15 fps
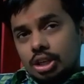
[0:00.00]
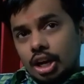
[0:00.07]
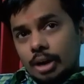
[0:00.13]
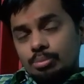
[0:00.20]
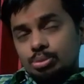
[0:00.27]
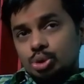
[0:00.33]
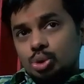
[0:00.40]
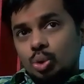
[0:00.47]

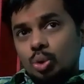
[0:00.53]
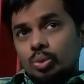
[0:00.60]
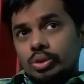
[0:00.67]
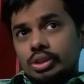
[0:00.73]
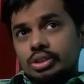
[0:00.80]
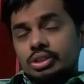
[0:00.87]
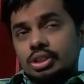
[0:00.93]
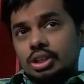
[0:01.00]
comes
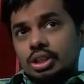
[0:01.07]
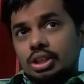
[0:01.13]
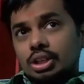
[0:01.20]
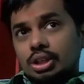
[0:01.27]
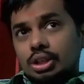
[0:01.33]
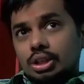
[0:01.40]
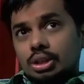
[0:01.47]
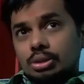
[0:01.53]
over
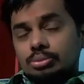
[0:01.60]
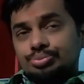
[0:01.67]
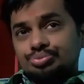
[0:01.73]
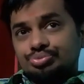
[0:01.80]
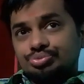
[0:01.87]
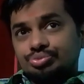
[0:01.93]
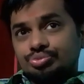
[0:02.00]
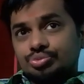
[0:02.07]
the
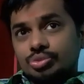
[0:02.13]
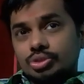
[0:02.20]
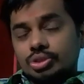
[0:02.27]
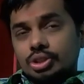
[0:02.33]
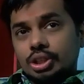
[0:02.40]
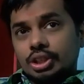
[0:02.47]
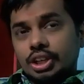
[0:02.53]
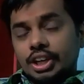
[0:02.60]

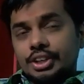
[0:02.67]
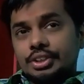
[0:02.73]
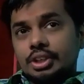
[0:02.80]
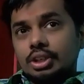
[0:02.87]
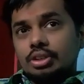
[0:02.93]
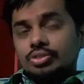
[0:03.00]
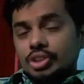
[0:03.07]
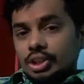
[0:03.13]

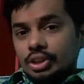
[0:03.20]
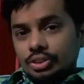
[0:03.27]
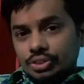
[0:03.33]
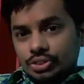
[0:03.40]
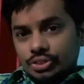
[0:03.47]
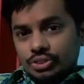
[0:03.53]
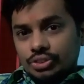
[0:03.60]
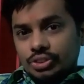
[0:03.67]
natal
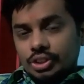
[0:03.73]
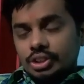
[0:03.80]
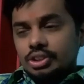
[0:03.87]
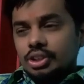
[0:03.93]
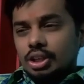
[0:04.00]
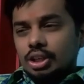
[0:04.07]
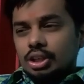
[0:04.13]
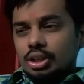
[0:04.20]
Venus
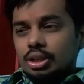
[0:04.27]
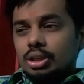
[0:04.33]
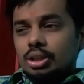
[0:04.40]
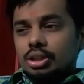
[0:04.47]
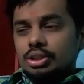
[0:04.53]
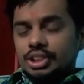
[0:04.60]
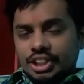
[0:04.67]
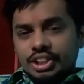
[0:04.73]
in
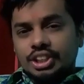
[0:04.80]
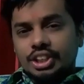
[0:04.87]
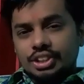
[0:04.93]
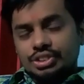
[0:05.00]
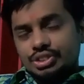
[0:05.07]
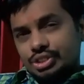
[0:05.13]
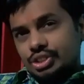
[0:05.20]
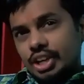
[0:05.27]
the
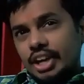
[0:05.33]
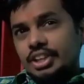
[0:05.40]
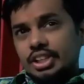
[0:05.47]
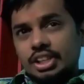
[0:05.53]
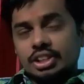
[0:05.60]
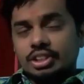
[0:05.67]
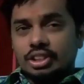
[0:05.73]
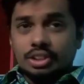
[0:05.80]
teenage,
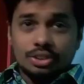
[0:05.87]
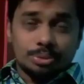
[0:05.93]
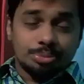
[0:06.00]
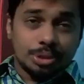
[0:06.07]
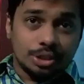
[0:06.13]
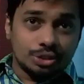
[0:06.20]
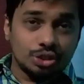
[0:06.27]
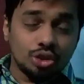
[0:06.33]
18 something.